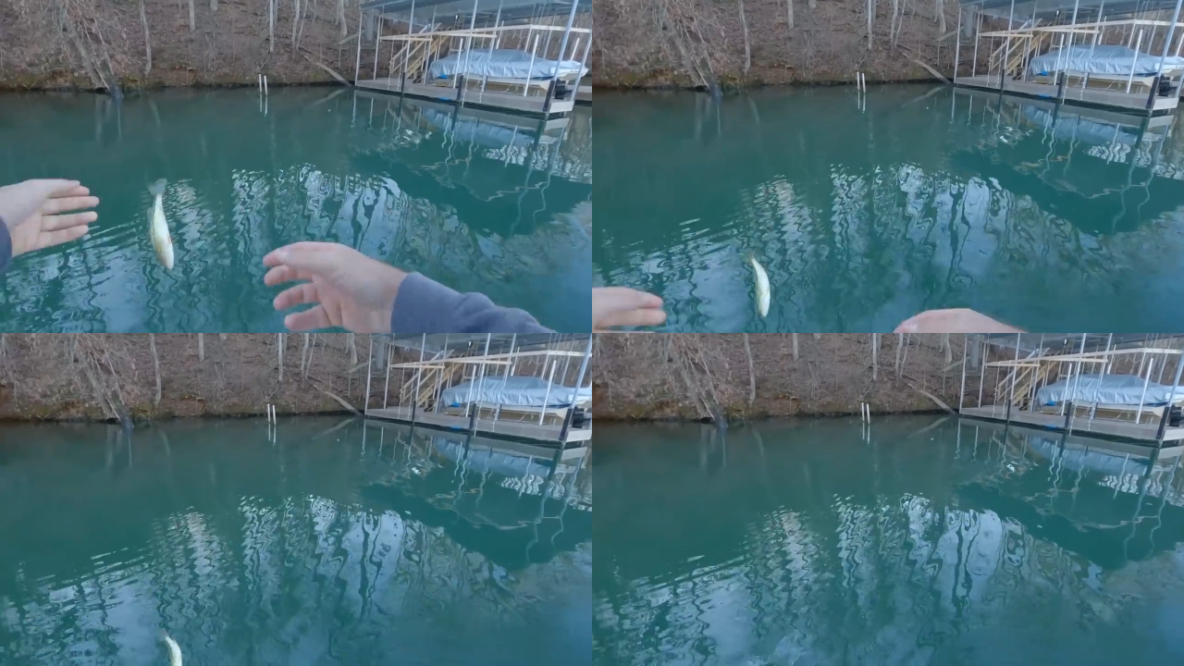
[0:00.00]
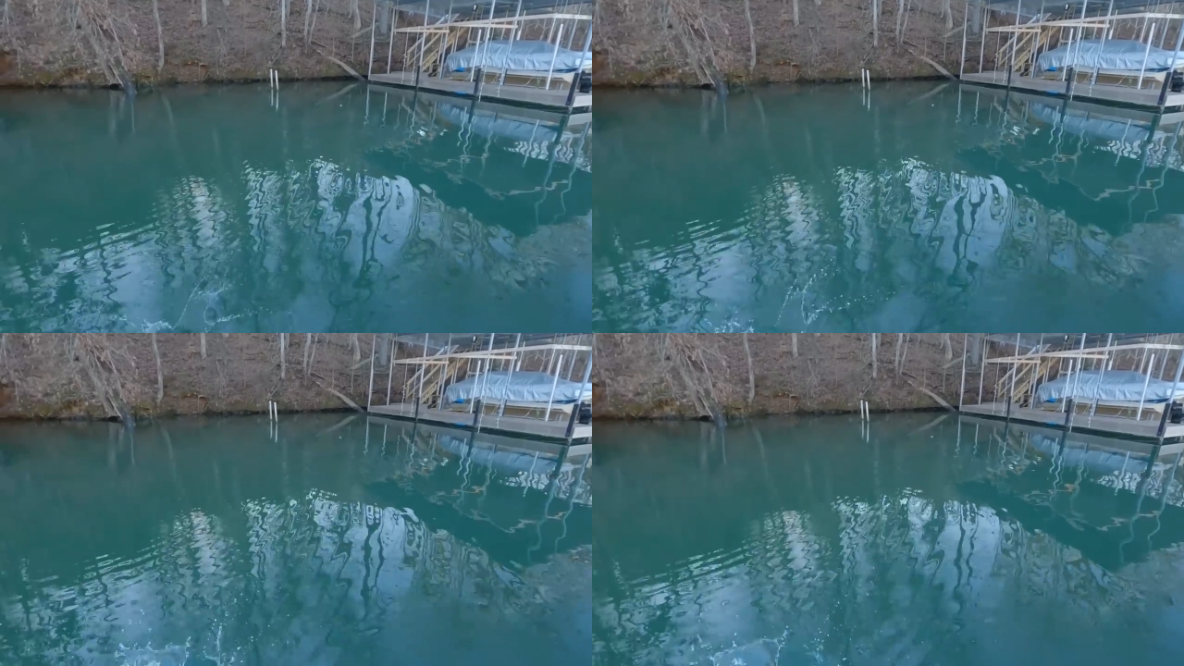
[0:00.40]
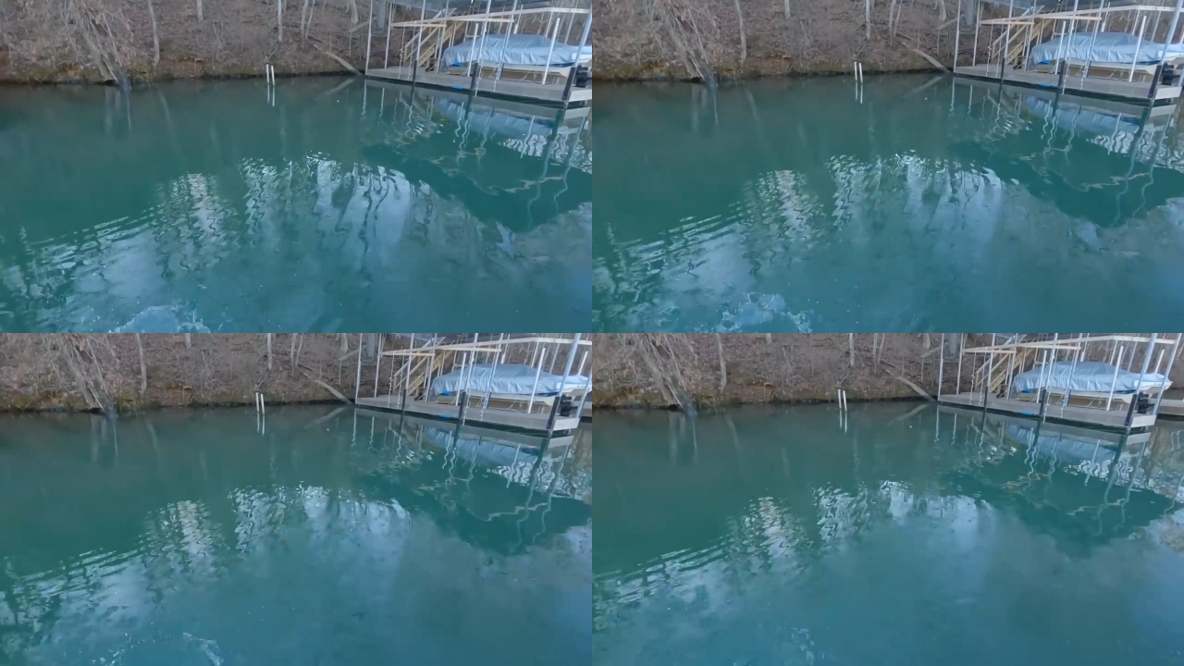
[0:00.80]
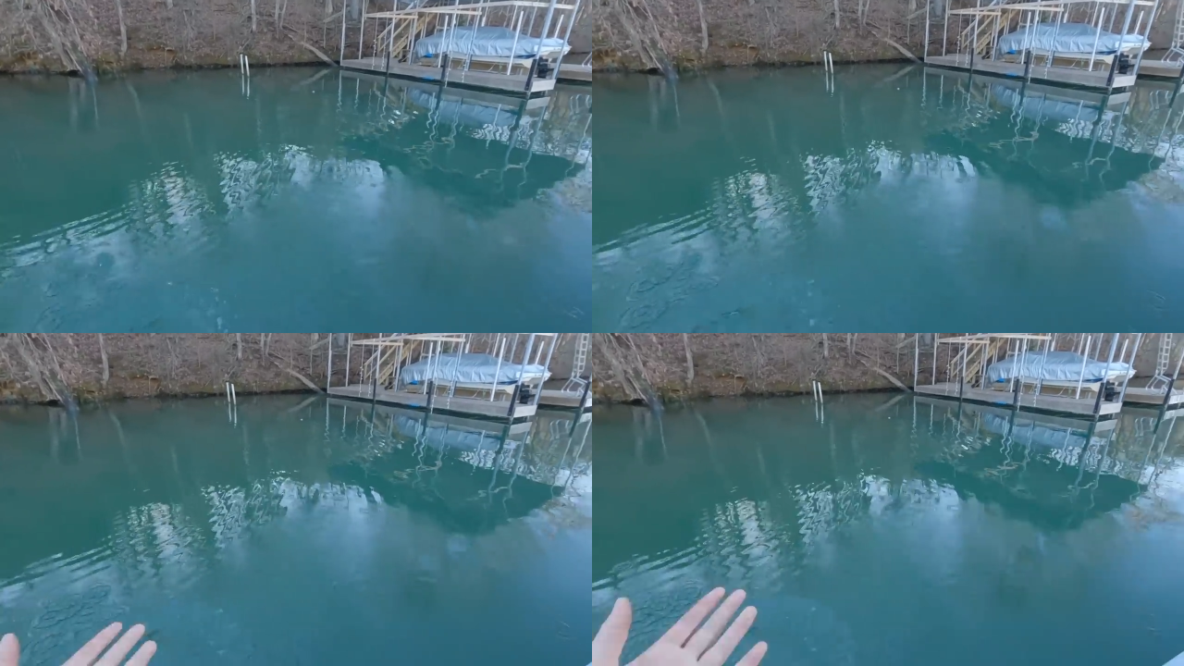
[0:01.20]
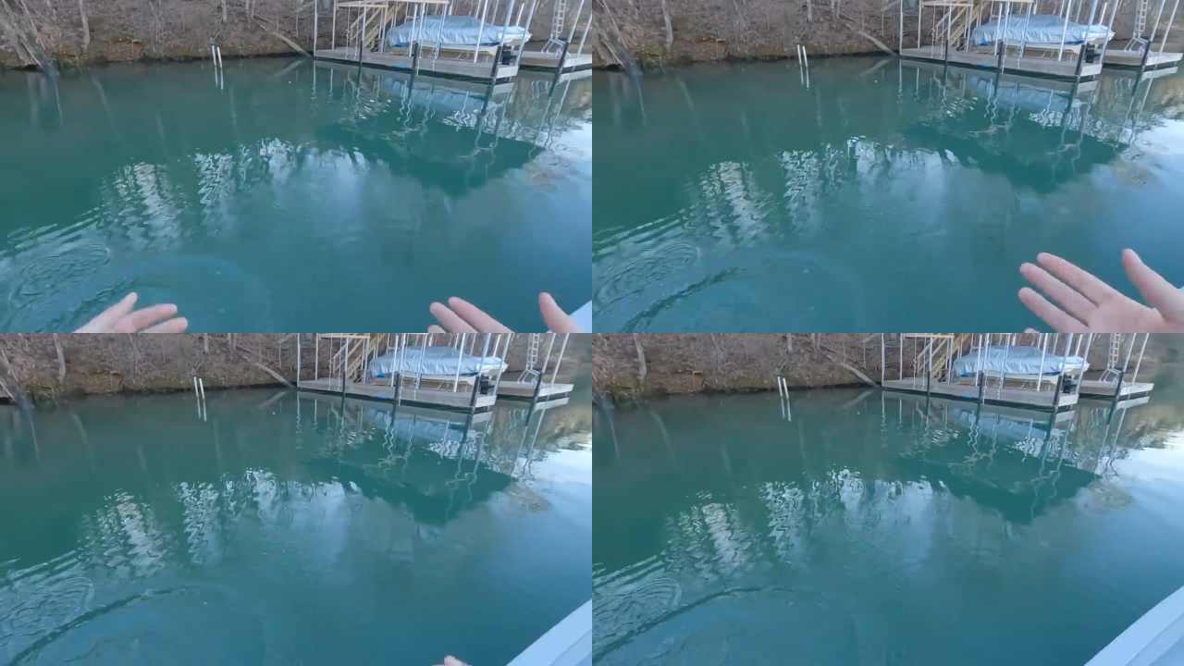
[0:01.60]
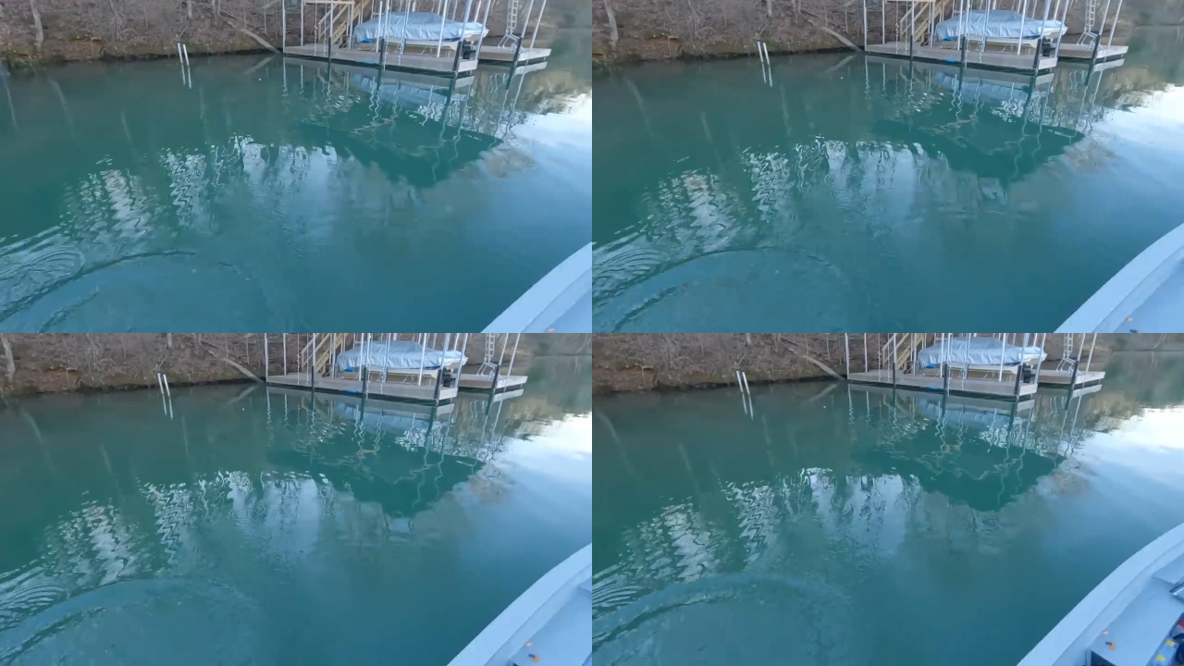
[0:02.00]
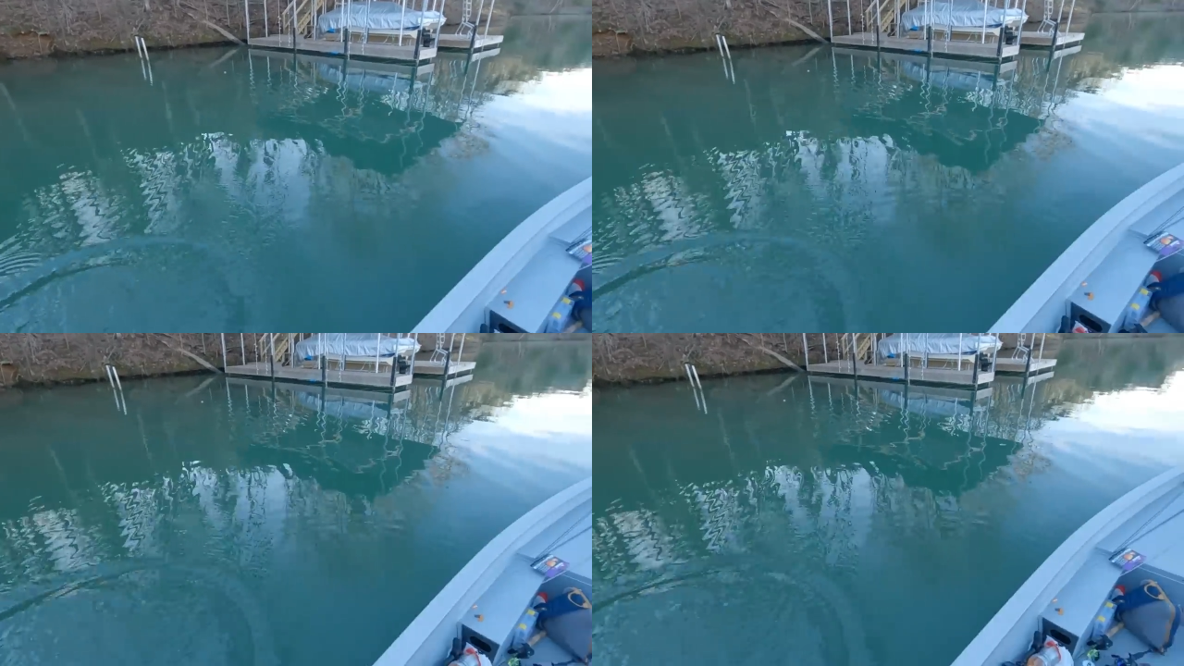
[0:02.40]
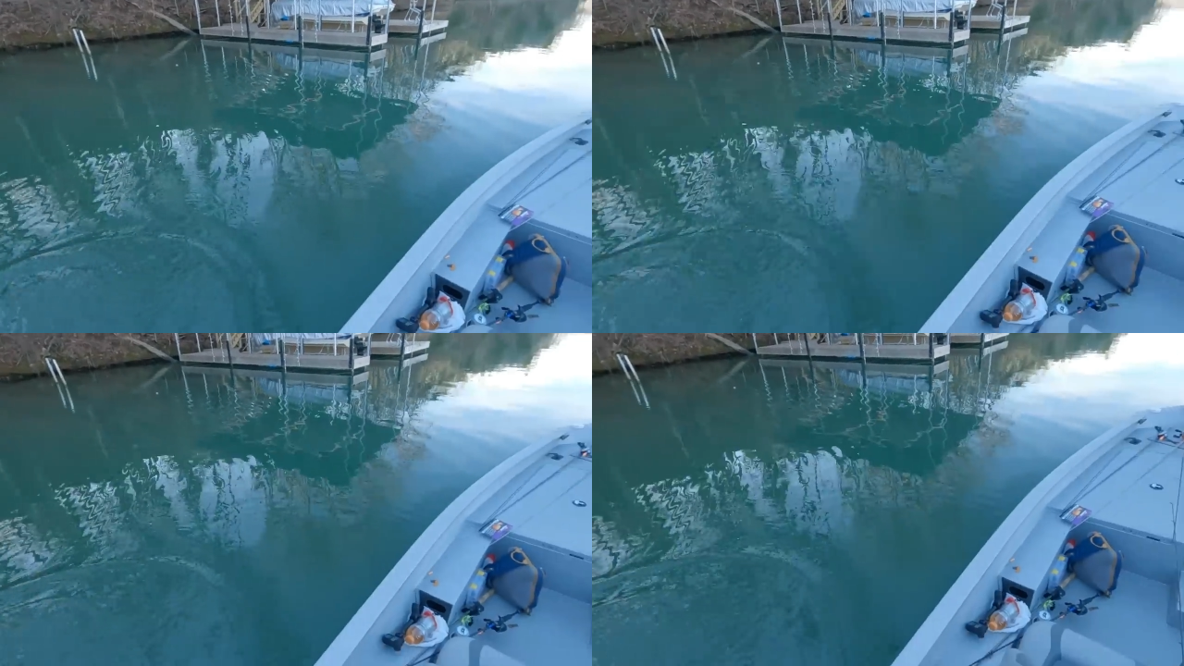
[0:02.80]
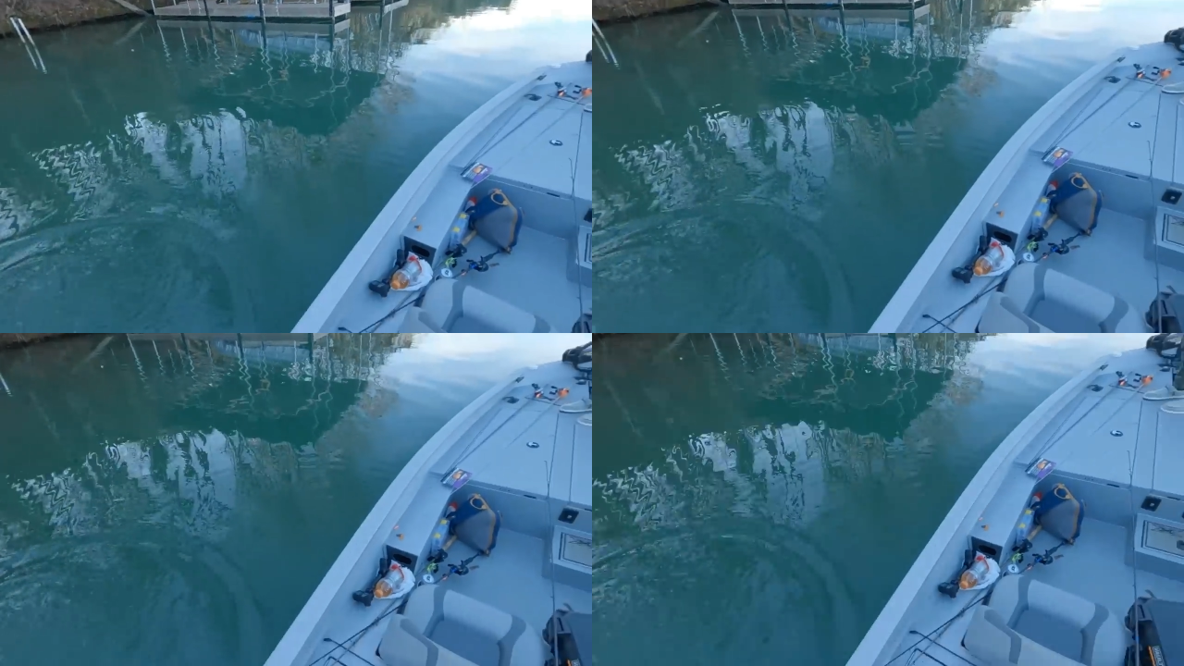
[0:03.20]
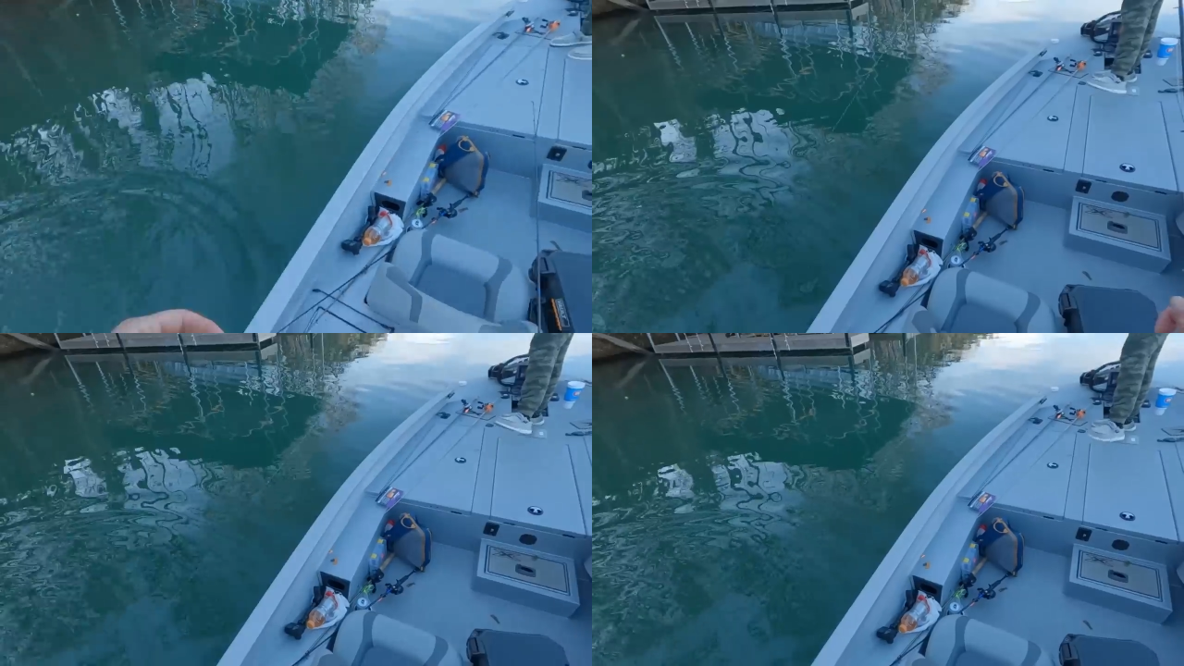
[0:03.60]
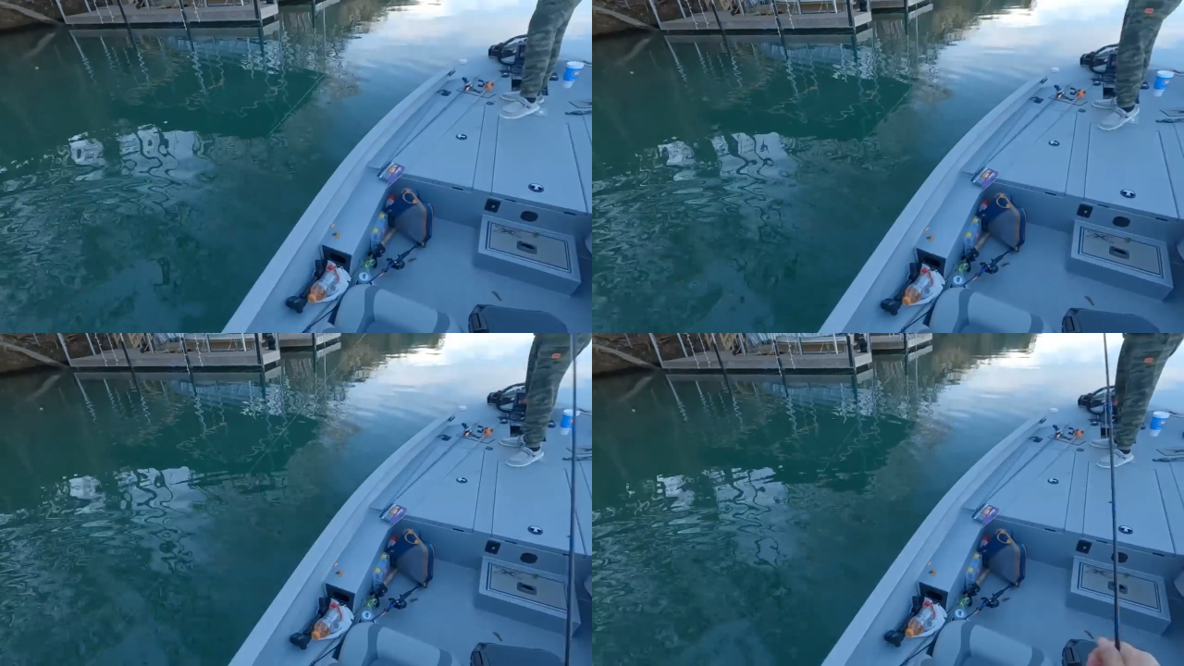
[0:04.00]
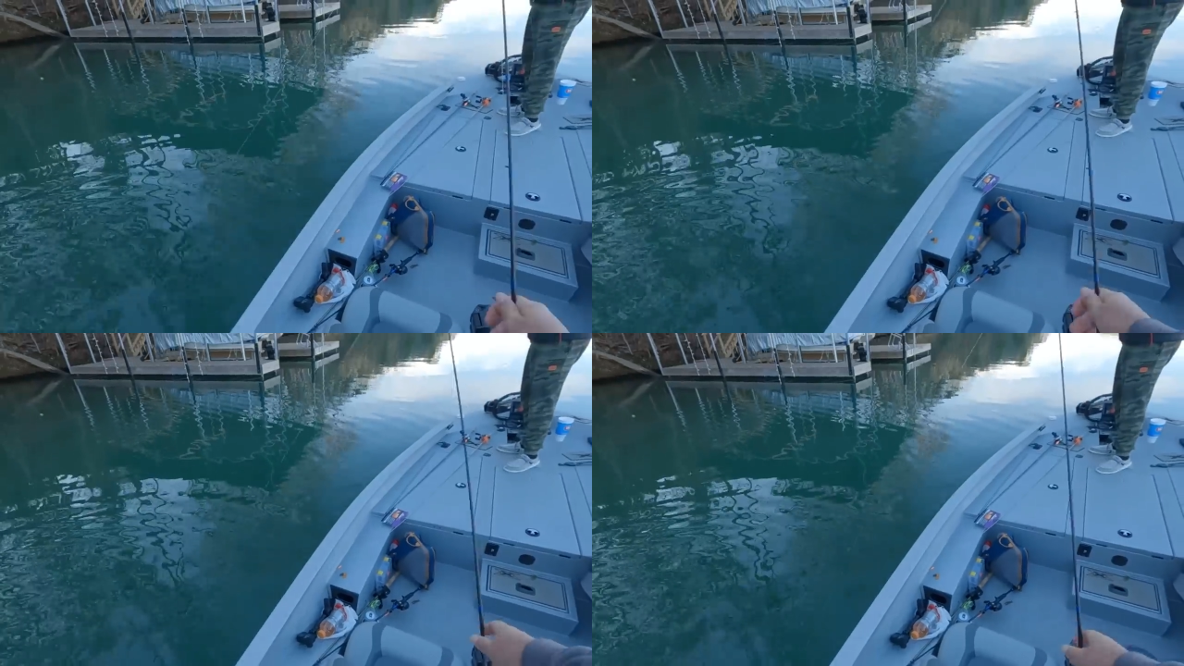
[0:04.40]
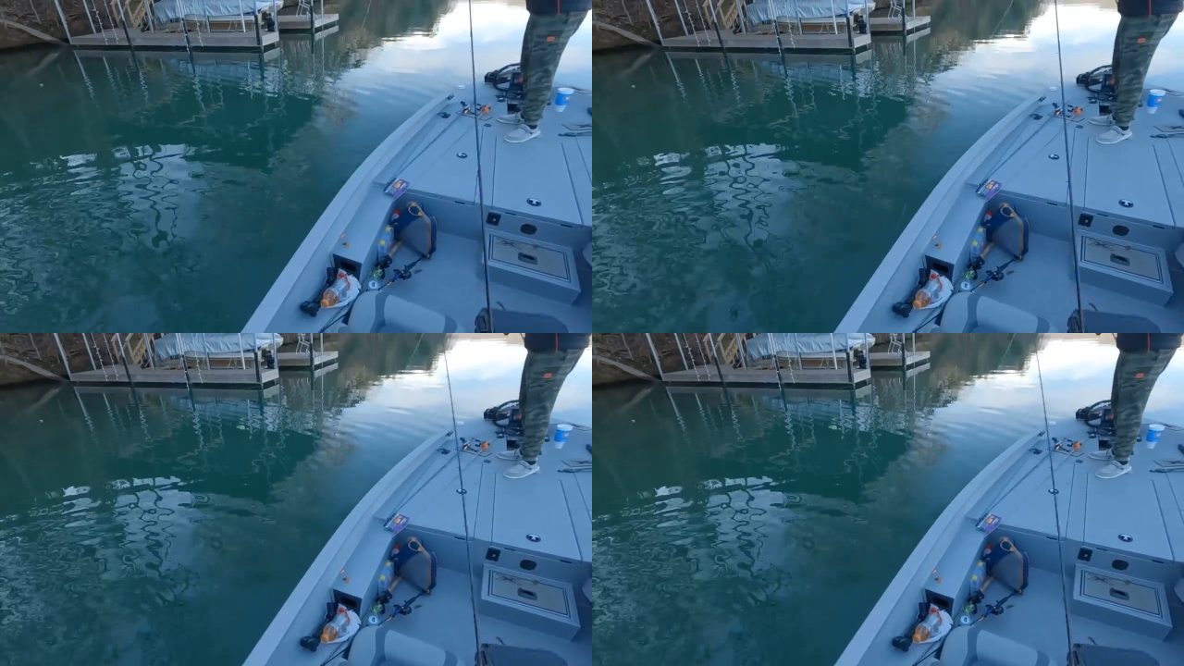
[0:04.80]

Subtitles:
No face is visible, so there are no lips to read.